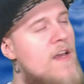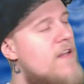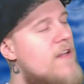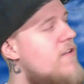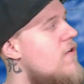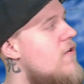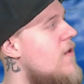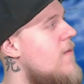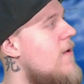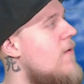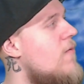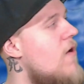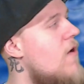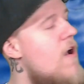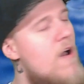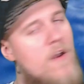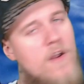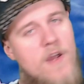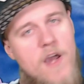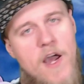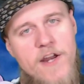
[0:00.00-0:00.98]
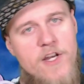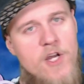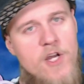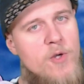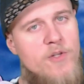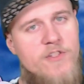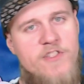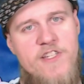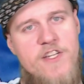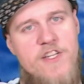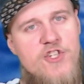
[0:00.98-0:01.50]
Don't get me wrong, I know
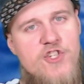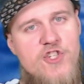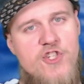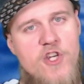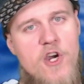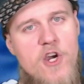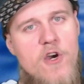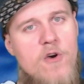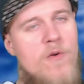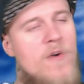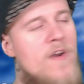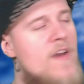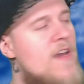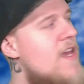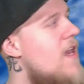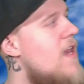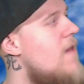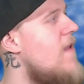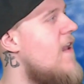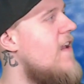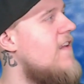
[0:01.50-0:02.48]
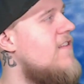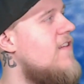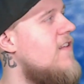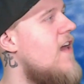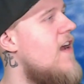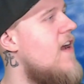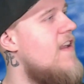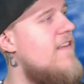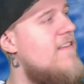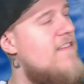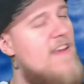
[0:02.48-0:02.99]
it's his show. It makes a
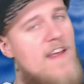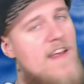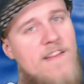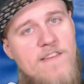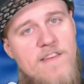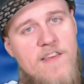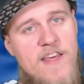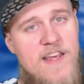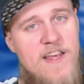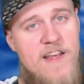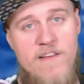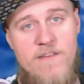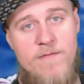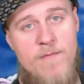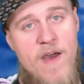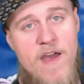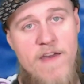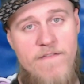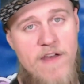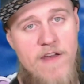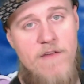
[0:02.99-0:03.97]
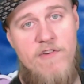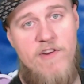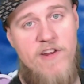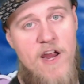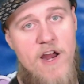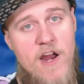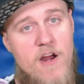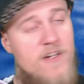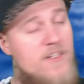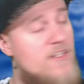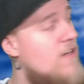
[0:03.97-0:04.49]
lot of sense. He is my favorite
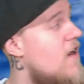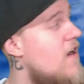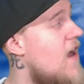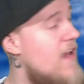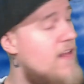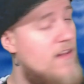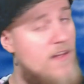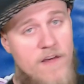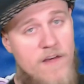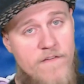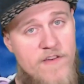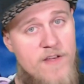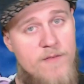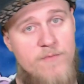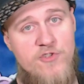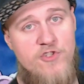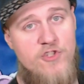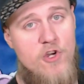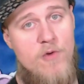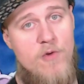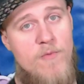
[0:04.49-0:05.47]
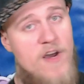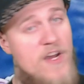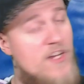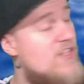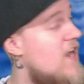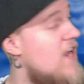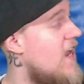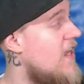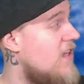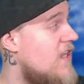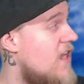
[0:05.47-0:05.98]
character. I love him so much.
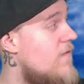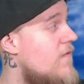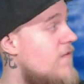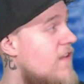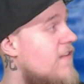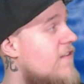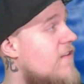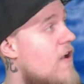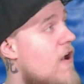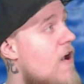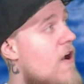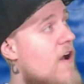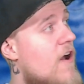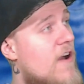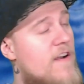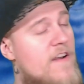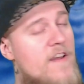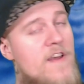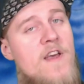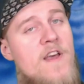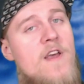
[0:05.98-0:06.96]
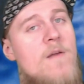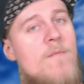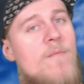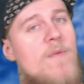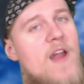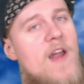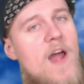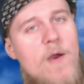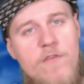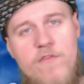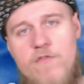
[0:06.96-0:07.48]
I love this card, but
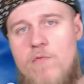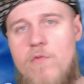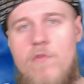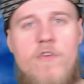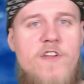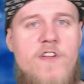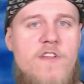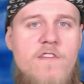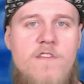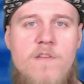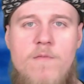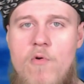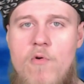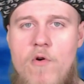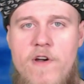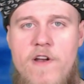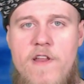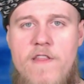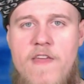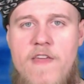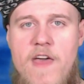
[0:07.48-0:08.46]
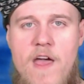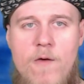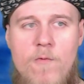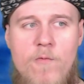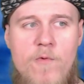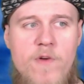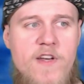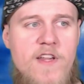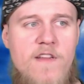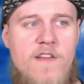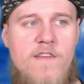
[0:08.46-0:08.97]
I was really disappointed that
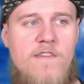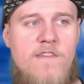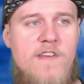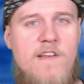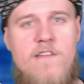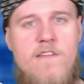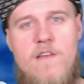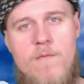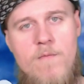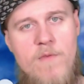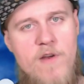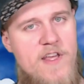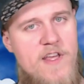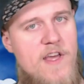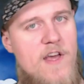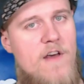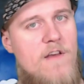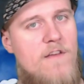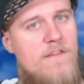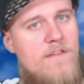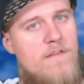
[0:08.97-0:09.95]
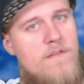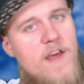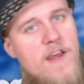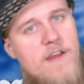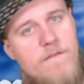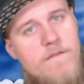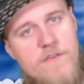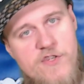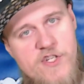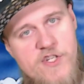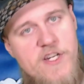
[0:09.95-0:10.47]
we didn't see somebody else
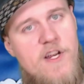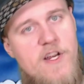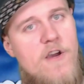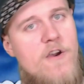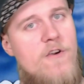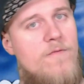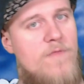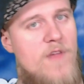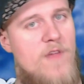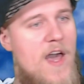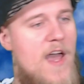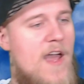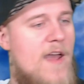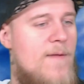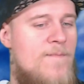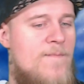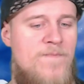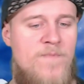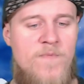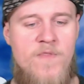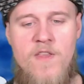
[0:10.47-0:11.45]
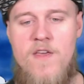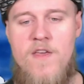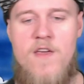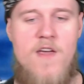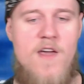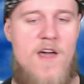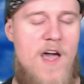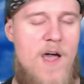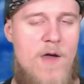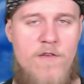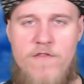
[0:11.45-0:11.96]
like Vegeta.
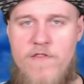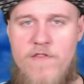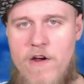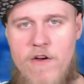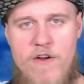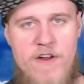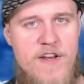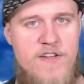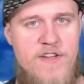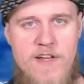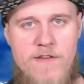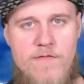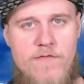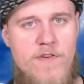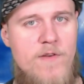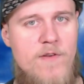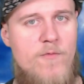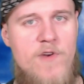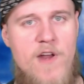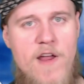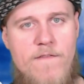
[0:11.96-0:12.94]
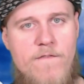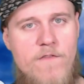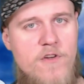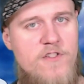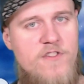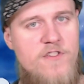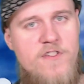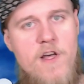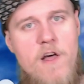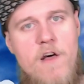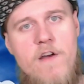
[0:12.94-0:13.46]
I was very indifferent when I
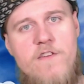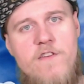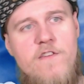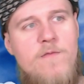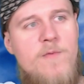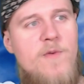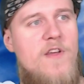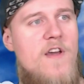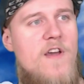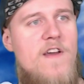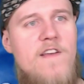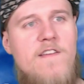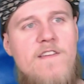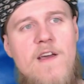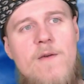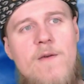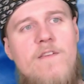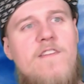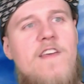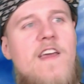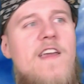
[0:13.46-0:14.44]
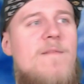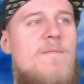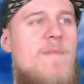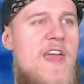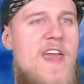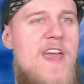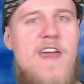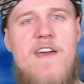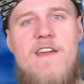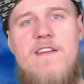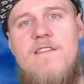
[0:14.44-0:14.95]
first saw it, just because I was like,
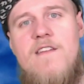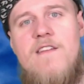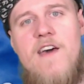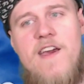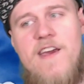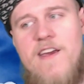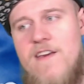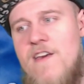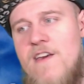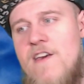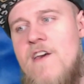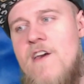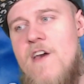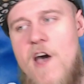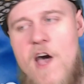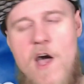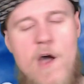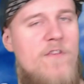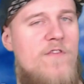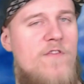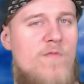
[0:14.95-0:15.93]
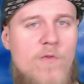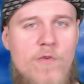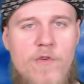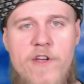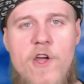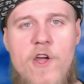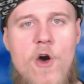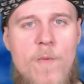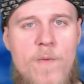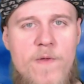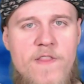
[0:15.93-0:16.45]
man, like, I was really
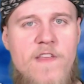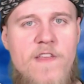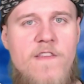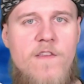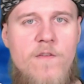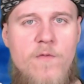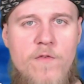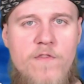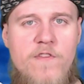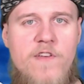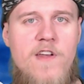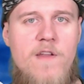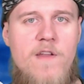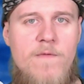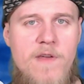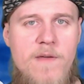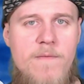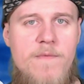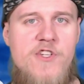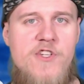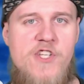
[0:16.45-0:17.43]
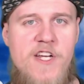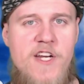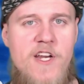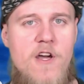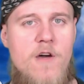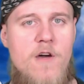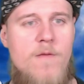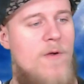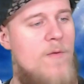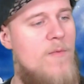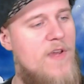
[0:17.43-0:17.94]
hoping that this was going to be
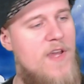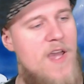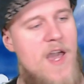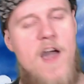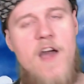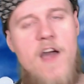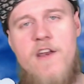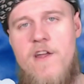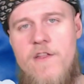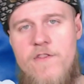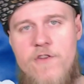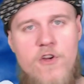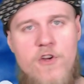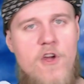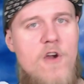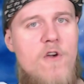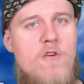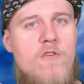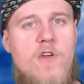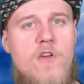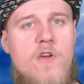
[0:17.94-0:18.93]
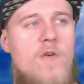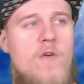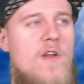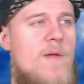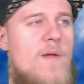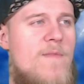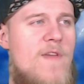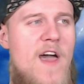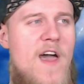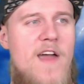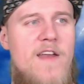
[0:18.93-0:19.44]
Vegeta, but we got another Goku, and
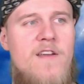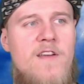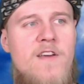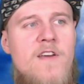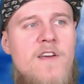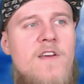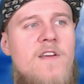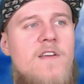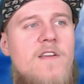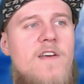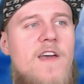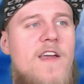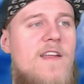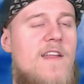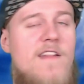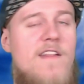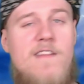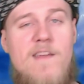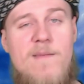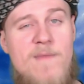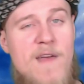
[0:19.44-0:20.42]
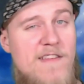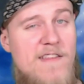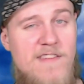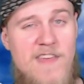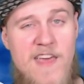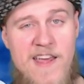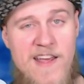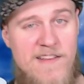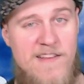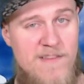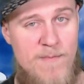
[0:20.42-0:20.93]
I'm not
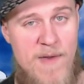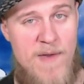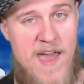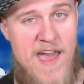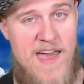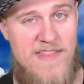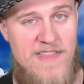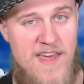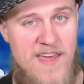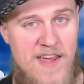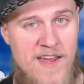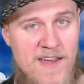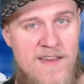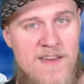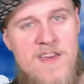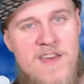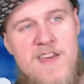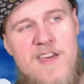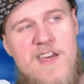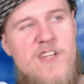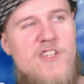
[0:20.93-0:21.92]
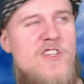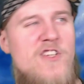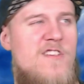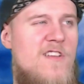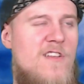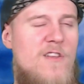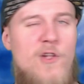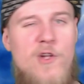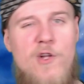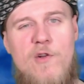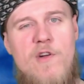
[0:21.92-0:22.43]
saying it's a bad thing. It's just a
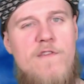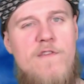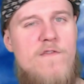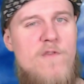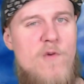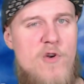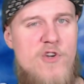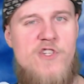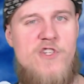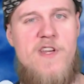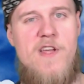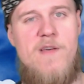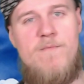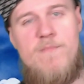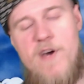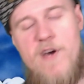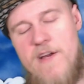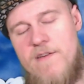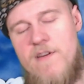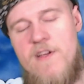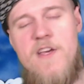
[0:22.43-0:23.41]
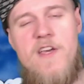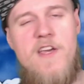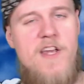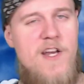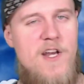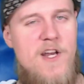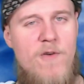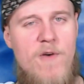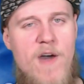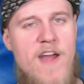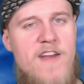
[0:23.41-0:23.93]
little unfortunate. But, you
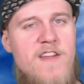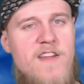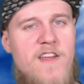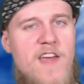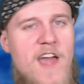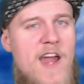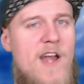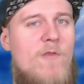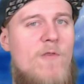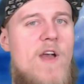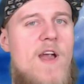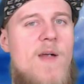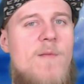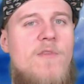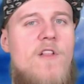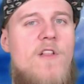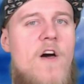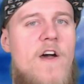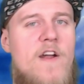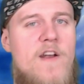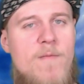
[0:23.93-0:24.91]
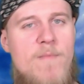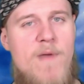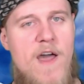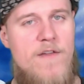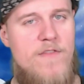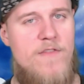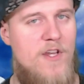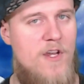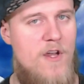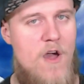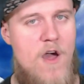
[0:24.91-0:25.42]
know, I did kind of ramble on
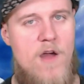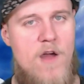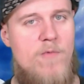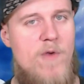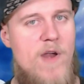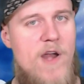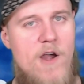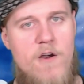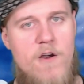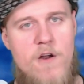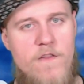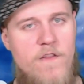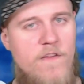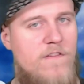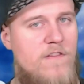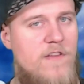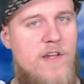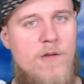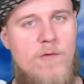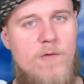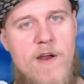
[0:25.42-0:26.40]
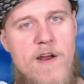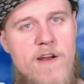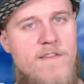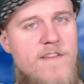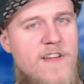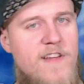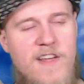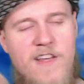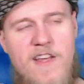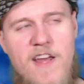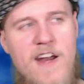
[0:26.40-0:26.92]
about the God Rare and all the Secret Rares. I
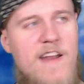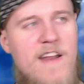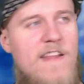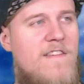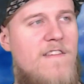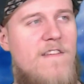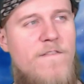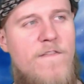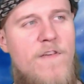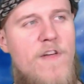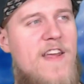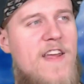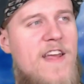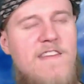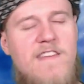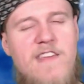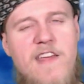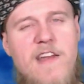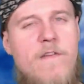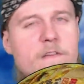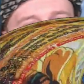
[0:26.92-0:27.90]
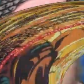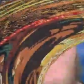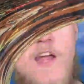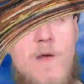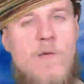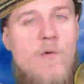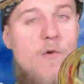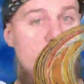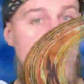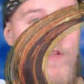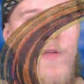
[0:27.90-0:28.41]
did kind of feel like I said everything I
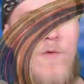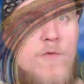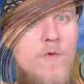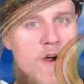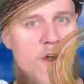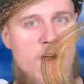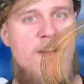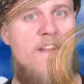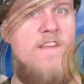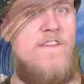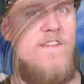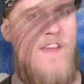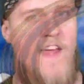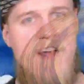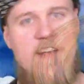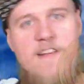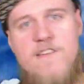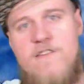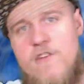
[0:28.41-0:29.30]
really wanted to say.